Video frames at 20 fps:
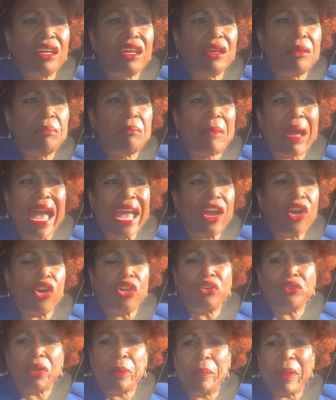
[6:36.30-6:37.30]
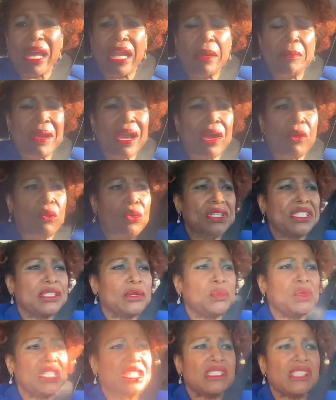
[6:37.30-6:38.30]
my country, Panama,
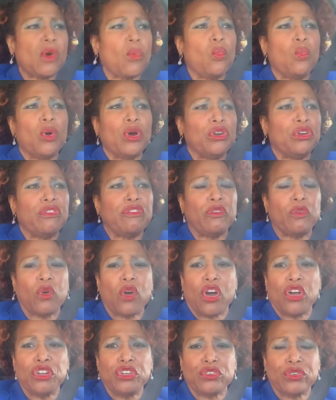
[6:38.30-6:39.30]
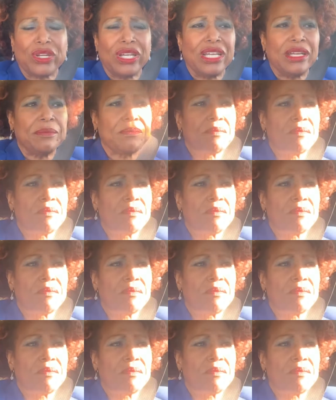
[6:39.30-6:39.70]
which is a wonderful country,